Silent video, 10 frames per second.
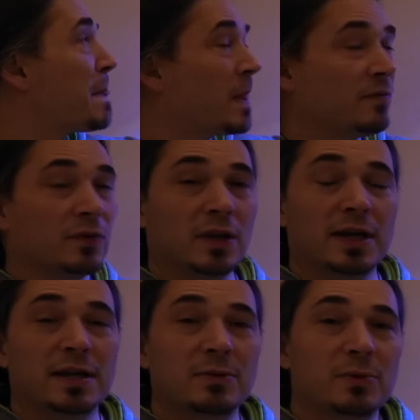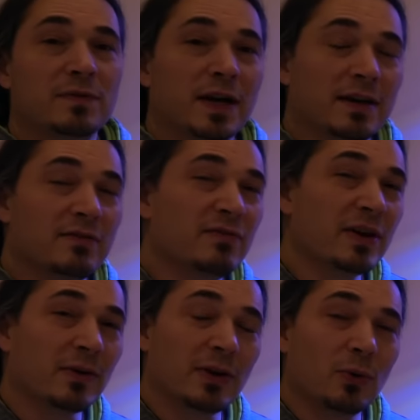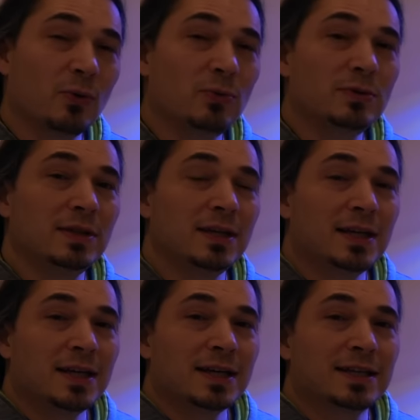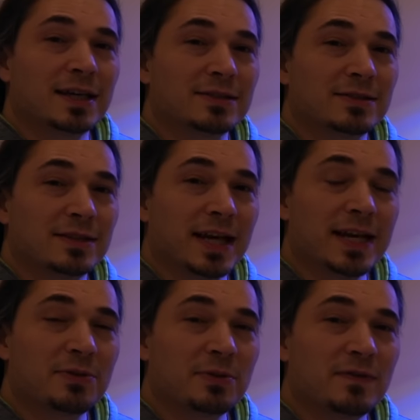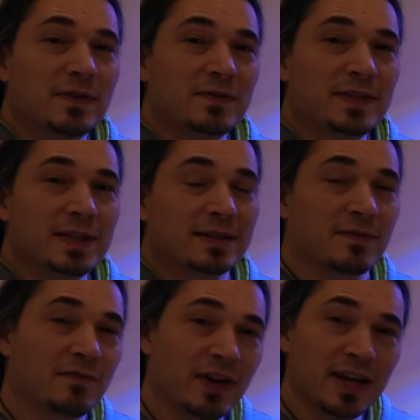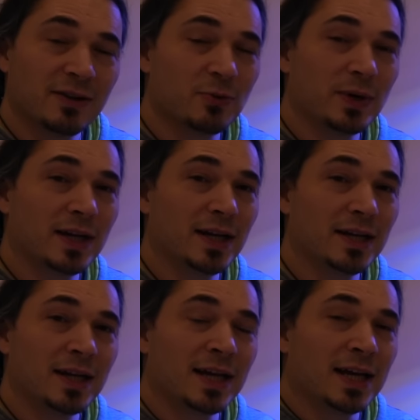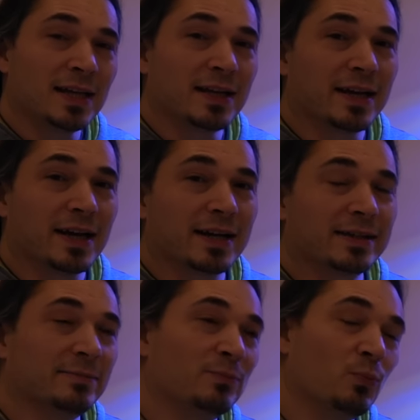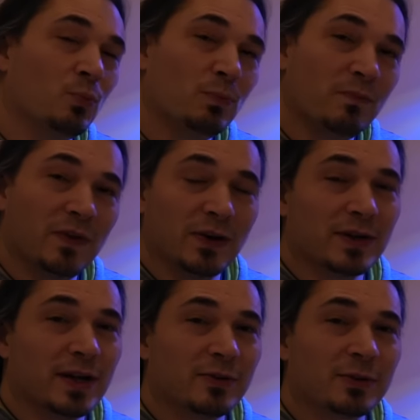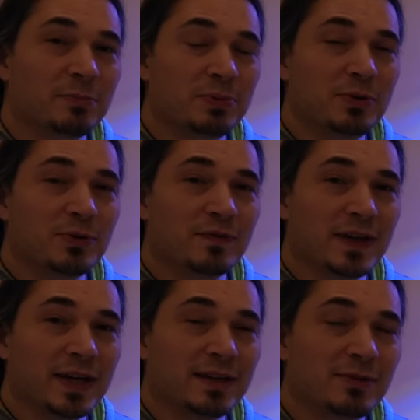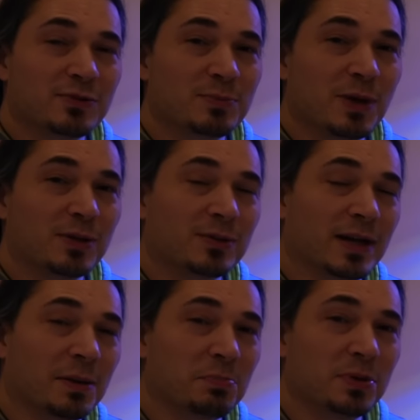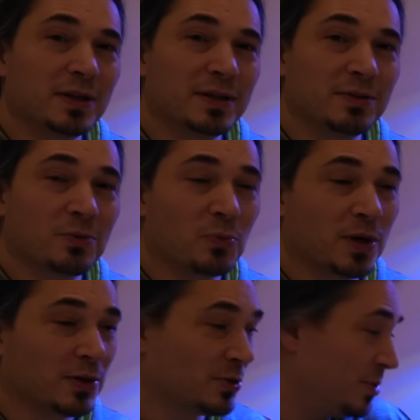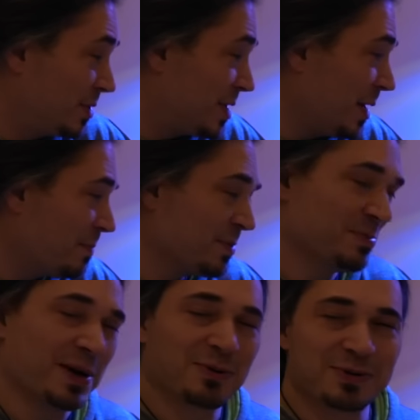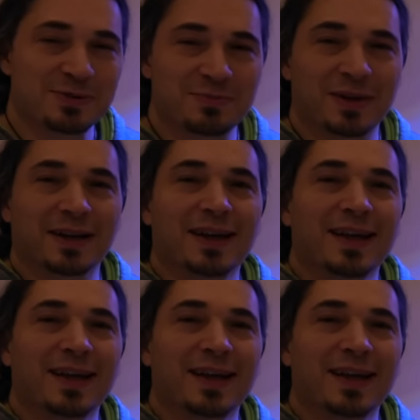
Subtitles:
For lighting, we've got a very old Kessel A350 that the fan quit on, that I found another computer fan a little smaller and I put in there and wired to a separate power supply.